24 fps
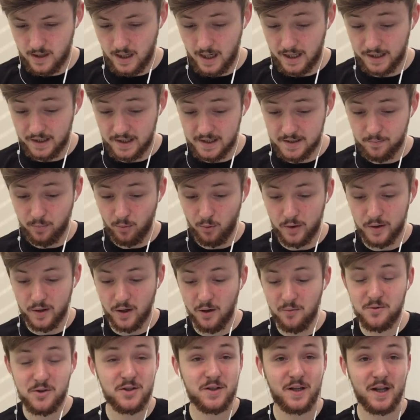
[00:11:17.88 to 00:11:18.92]
And at this point,
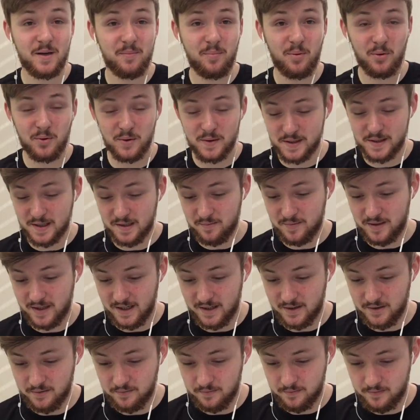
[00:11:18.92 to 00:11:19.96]
I'm just going to poison him
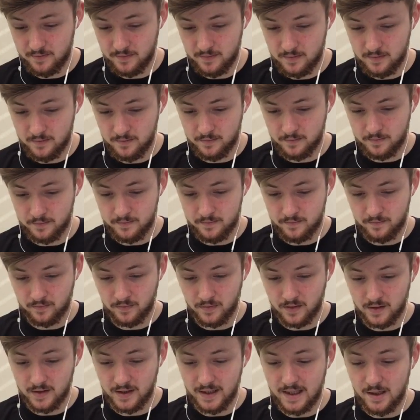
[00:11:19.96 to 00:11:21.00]
down.
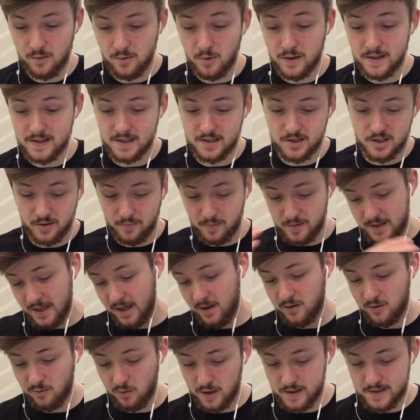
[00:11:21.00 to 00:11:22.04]
The E-Wiz is chipping
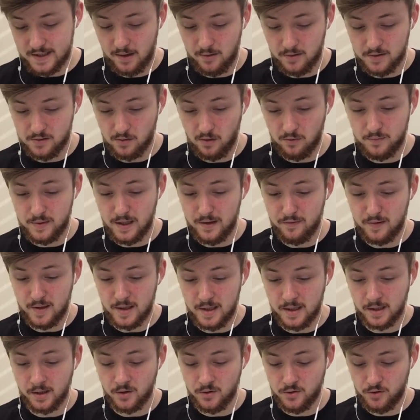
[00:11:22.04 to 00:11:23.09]
down the right tower, so I'm
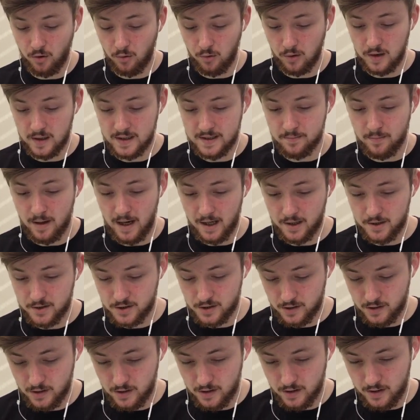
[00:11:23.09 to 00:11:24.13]
definitely in control of this
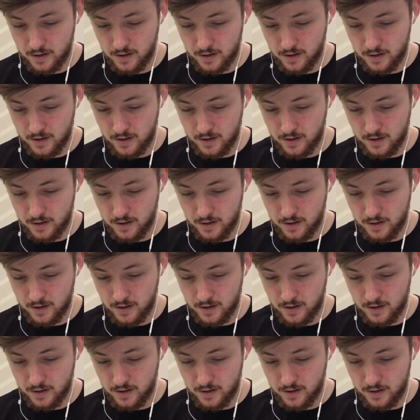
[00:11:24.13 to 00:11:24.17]
match.